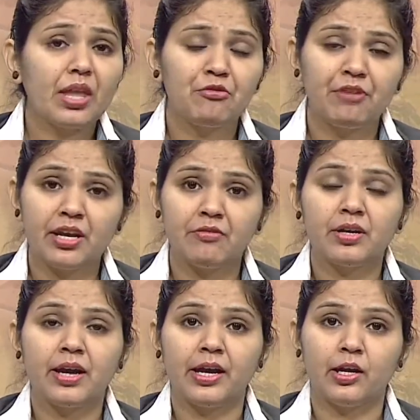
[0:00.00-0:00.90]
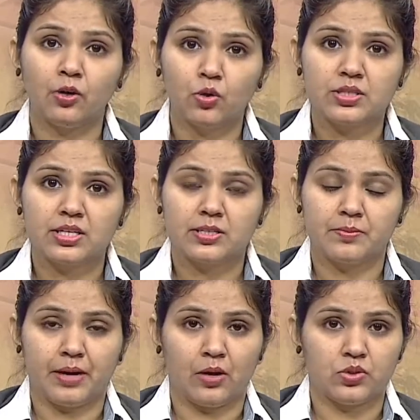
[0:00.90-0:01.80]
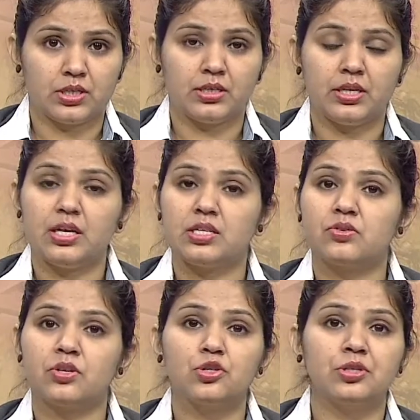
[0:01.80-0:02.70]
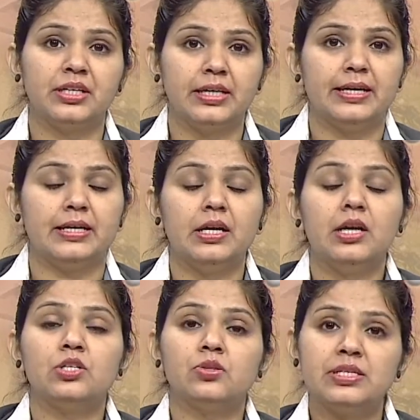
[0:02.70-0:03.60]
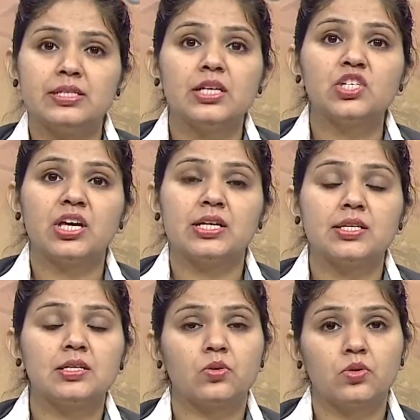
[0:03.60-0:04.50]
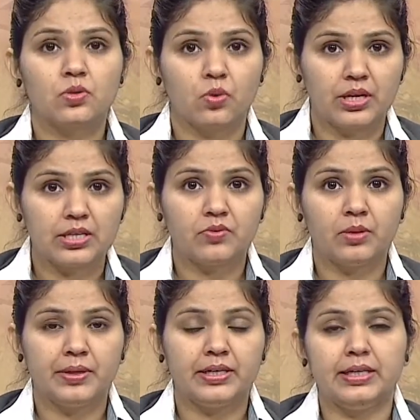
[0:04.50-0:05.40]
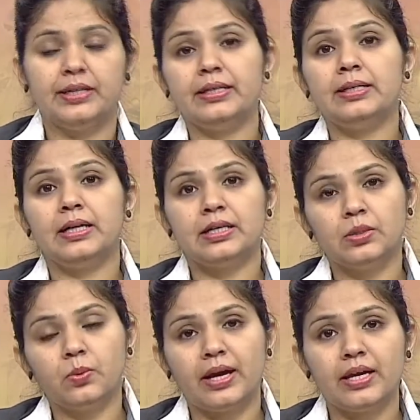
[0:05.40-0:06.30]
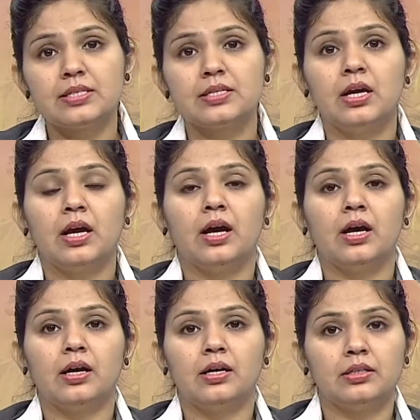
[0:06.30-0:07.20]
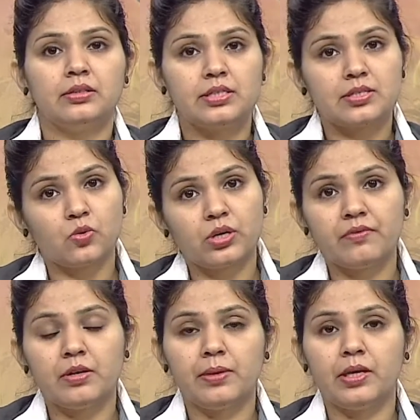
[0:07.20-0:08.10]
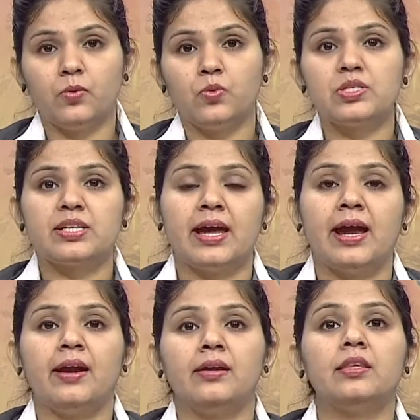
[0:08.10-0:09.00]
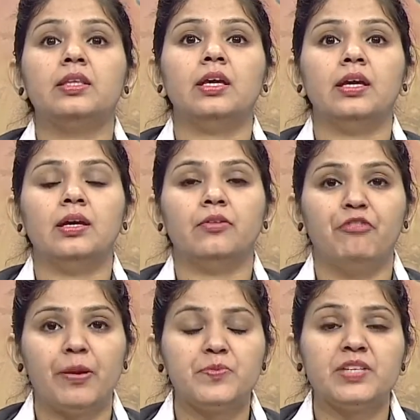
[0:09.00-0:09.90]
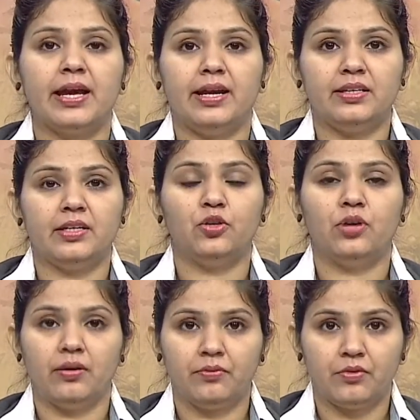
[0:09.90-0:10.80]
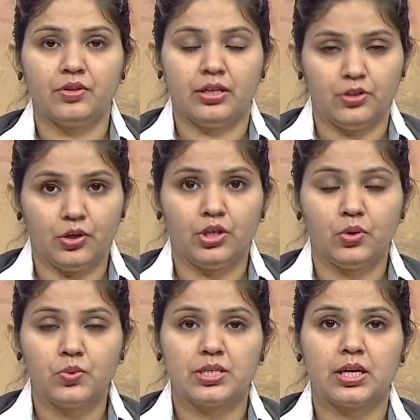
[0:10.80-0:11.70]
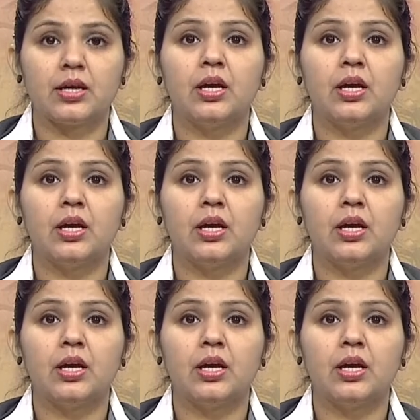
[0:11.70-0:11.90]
whenever I close this browser, the history should delete. So in such cases, those cookies will be deleted. Otherwise, this cookie will be used, and the website that you are using